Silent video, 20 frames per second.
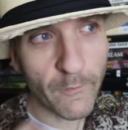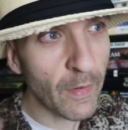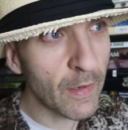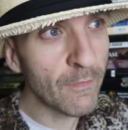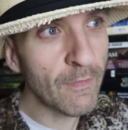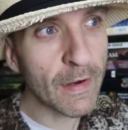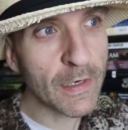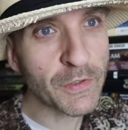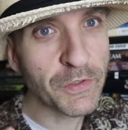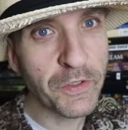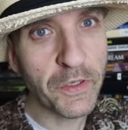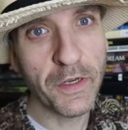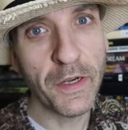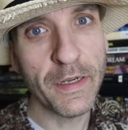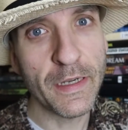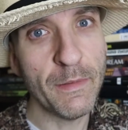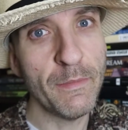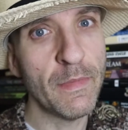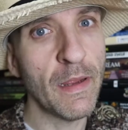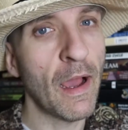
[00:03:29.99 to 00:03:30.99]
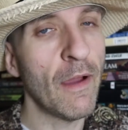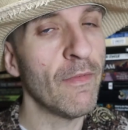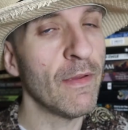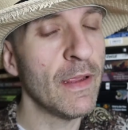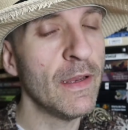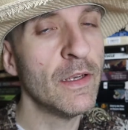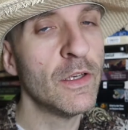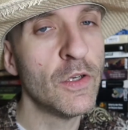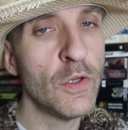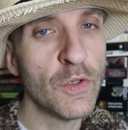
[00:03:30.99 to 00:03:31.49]
And I've actually done a deep dive
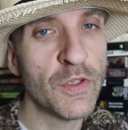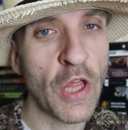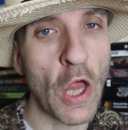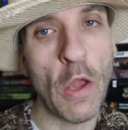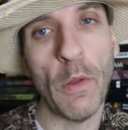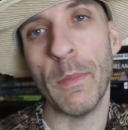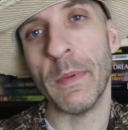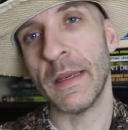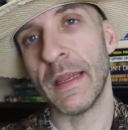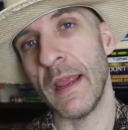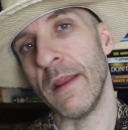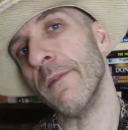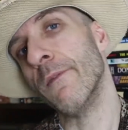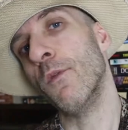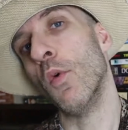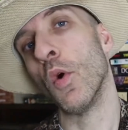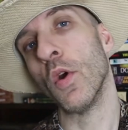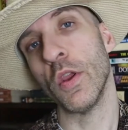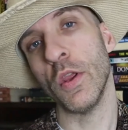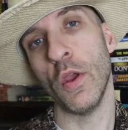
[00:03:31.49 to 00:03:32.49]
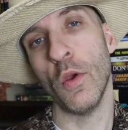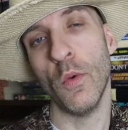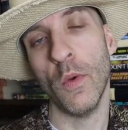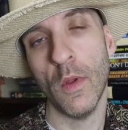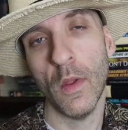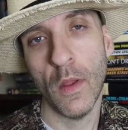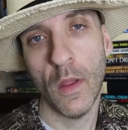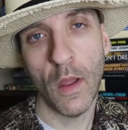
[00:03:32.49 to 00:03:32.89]
into Solomon Kane for you,